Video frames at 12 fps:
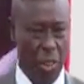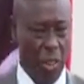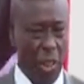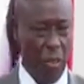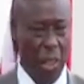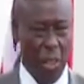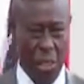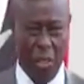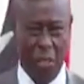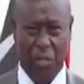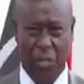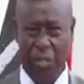good
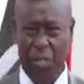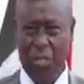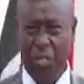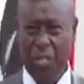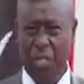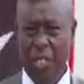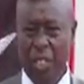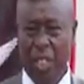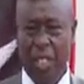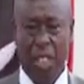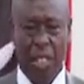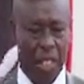afternoon.
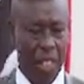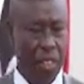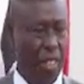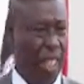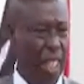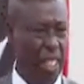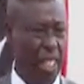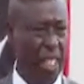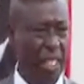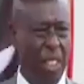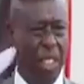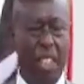Your
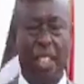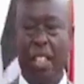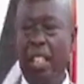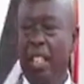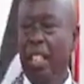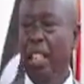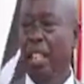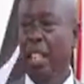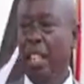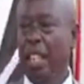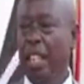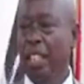Excellency,
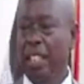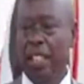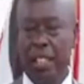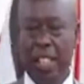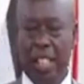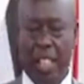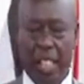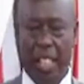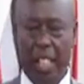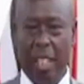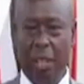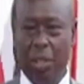I didn't think I
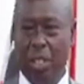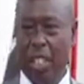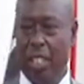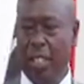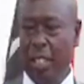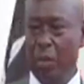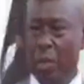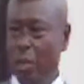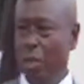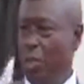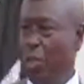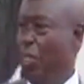needed to say anything
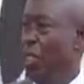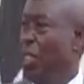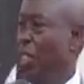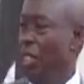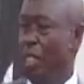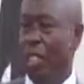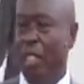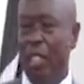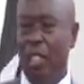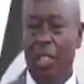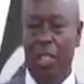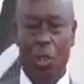because
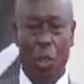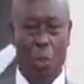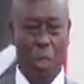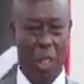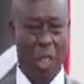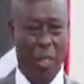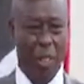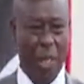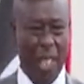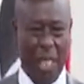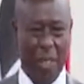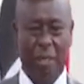you speak on our
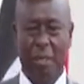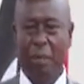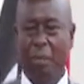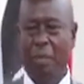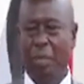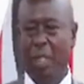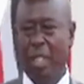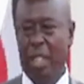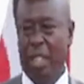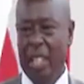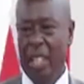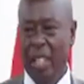behalf,
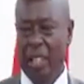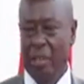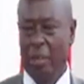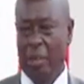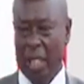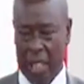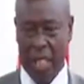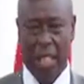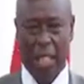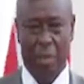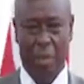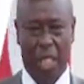but
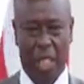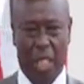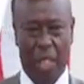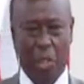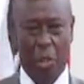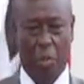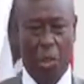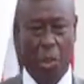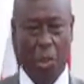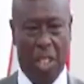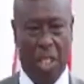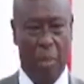let me take this
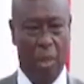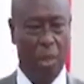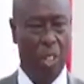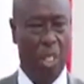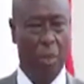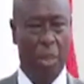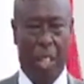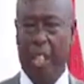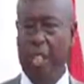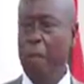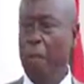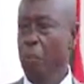opportunity because I'm
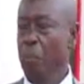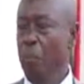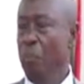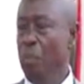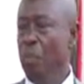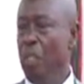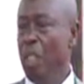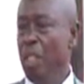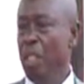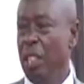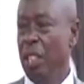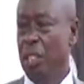here
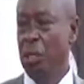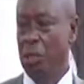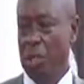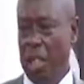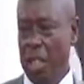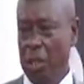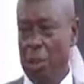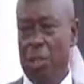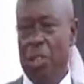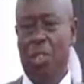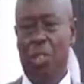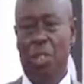to
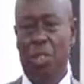salute